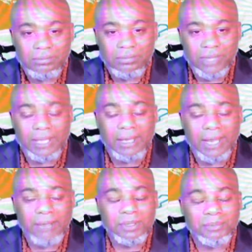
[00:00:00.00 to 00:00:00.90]
and a
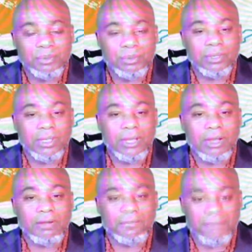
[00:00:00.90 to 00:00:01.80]
lot of people
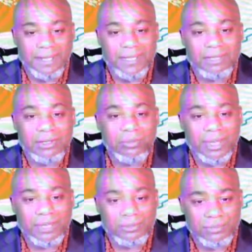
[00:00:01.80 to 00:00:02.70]
are faking their
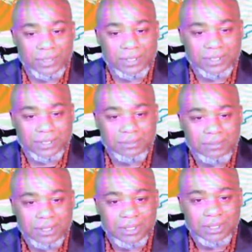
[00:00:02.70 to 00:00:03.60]
way through this.
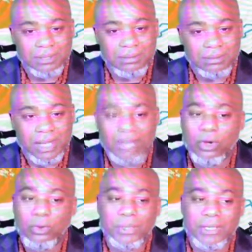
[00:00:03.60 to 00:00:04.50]
I
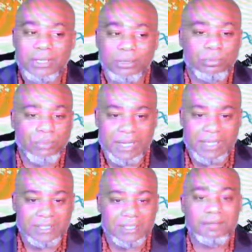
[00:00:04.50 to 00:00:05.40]
hope we could
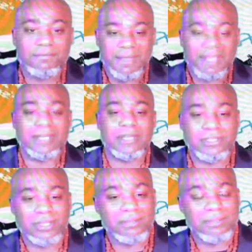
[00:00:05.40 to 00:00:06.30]
erase fake it
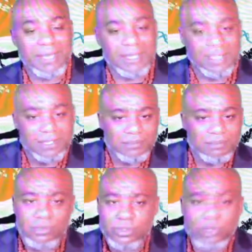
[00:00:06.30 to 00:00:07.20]
until you make it.
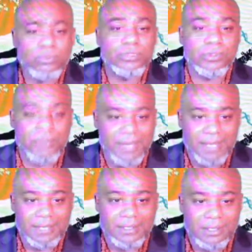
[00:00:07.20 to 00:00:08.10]
Don't do
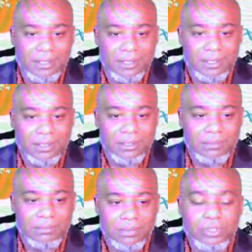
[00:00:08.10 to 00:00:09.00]
that.
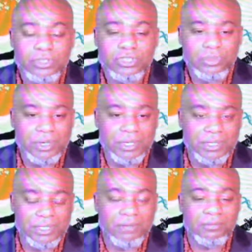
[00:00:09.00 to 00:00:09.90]
You're destroying
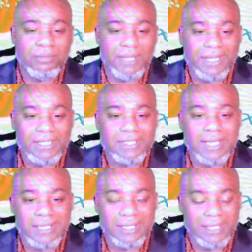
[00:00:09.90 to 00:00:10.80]
yourself from the
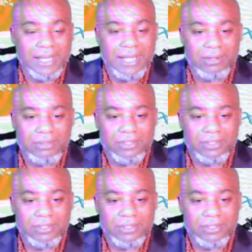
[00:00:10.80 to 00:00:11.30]
inside to the out.